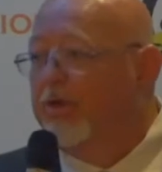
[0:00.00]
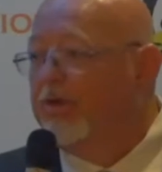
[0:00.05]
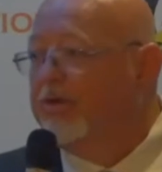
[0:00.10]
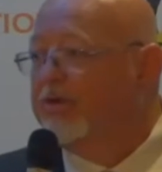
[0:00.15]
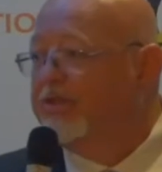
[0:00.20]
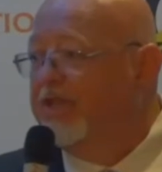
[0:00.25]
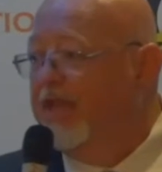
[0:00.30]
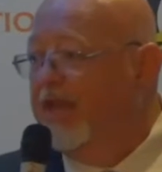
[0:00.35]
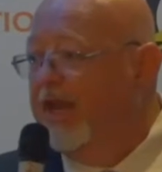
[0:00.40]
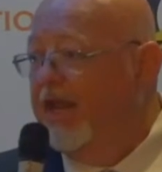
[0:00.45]
with our
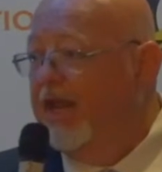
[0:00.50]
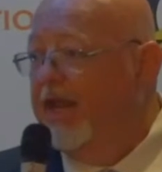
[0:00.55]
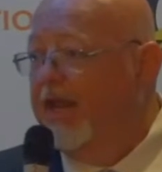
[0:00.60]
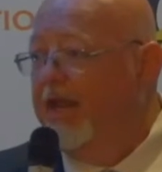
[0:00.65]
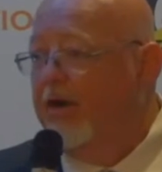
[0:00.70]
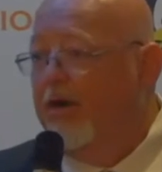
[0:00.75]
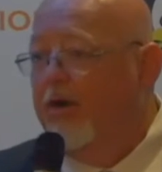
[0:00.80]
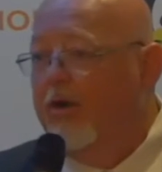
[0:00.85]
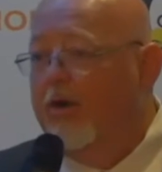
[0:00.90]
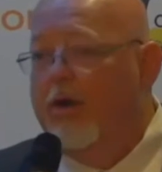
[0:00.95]
city
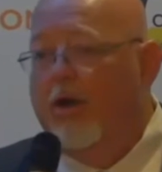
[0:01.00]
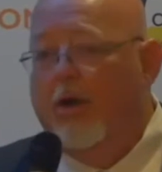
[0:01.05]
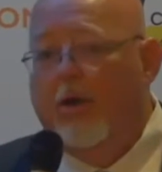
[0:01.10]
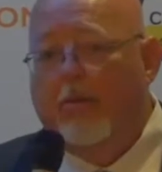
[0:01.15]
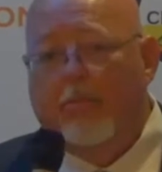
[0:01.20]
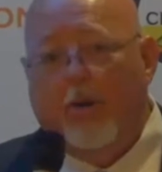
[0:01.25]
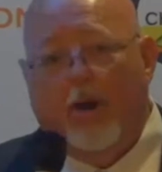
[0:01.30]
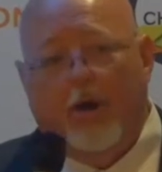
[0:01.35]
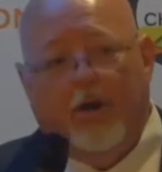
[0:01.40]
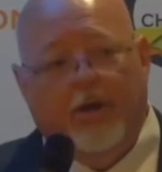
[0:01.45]
and our
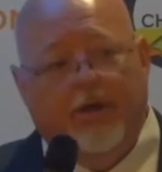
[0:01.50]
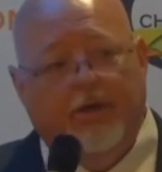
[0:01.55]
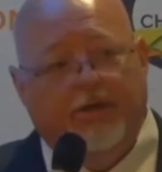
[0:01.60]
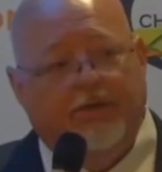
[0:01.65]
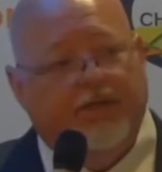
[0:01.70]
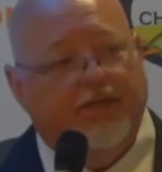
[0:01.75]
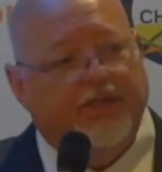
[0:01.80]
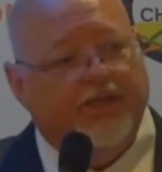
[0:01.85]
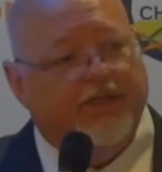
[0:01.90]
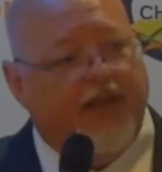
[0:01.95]
partners
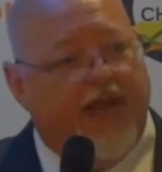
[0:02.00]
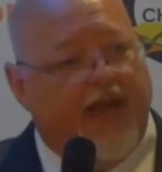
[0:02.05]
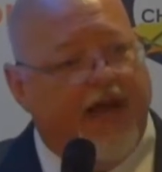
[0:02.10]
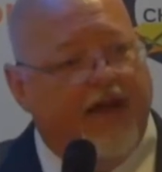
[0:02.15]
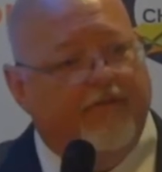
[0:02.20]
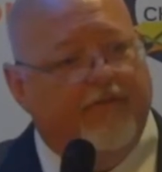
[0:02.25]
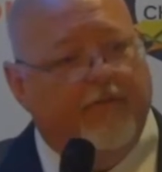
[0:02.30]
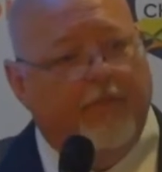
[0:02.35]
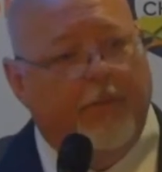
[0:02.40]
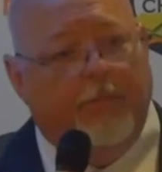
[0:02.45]
and the
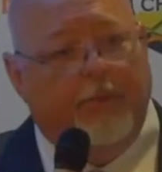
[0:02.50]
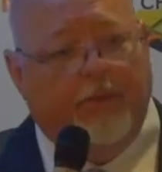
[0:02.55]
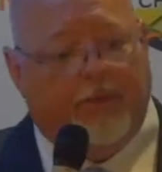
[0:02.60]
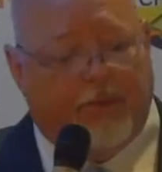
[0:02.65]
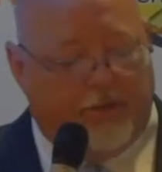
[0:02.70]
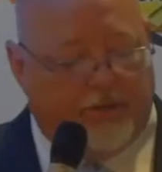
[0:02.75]
staff. We put